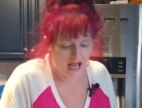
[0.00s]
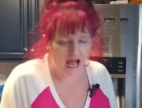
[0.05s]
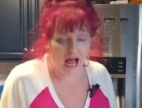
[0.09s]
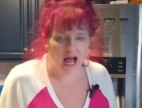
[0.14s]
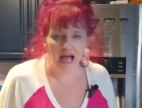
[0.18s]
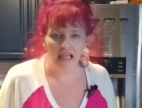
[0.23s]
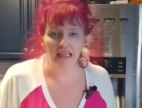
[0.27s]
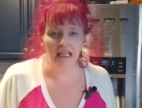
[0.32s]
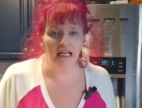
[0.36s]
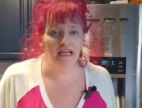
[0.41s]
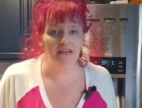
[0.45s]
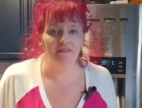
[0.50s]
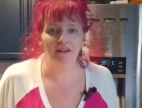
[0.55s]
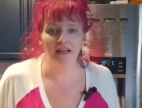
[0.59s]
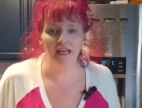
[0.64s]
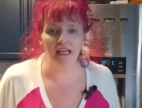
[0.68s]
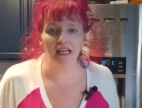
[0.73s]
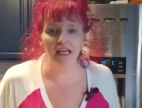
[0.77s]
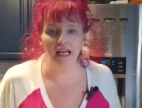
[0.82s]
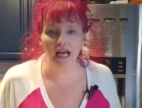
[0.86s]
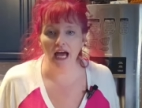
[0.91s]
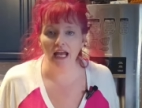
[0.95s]
I love
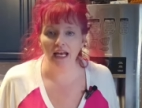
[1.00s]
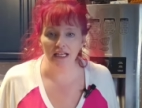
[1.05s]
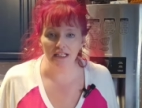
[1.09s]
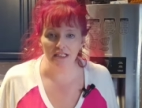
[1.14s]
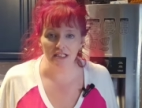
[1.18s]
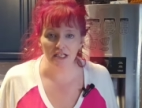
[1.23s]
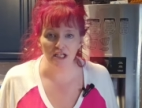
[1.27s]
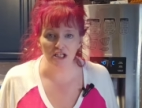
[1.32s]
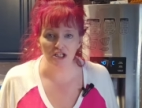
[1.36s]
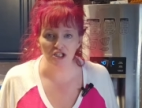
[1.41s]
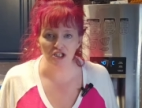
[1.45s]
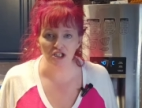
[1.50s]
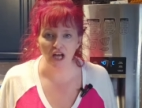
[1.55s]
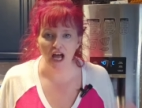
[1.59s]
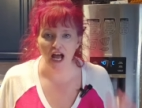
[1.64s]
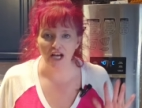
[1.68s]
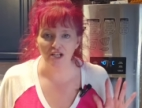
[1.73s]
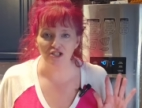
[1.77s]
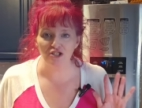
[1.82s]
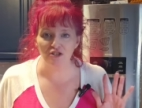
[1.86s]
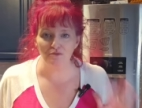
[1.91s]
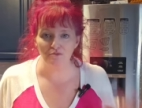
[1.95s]
any kind of dish that
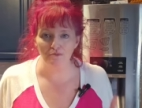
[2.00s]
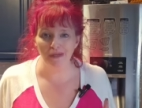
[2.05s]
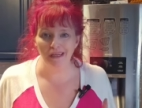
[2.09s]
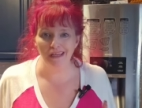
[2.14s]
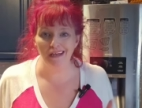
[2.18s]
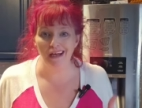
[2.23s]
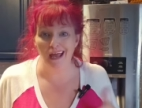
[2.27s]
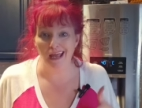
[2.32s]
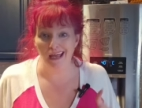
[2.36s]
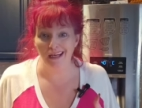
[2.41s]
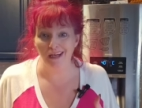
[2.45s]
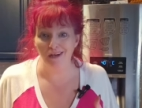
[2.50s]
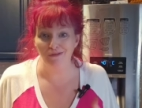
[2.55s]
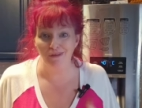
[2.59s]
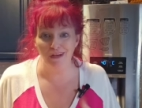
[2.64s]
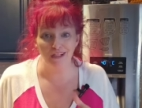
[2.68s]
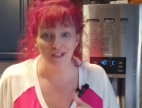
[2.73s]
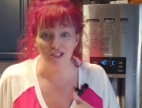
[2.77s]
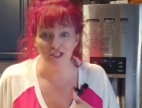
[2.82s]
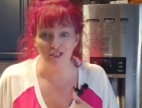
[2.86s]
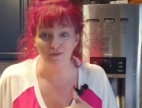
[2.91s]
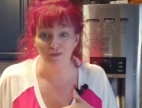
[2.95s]
has your meat and your
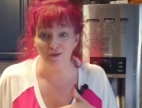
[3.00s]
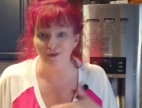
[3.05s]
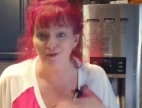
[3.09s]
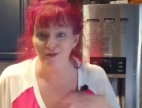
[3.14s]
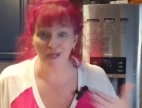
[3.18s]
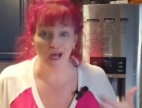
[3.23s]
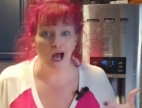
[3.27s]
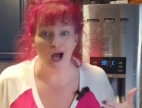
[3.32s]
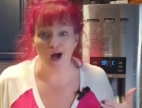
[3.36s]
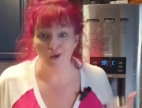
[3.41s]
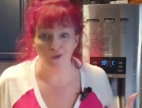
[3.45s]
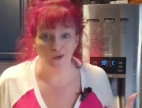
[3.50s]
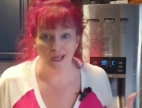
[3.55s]
vegetables all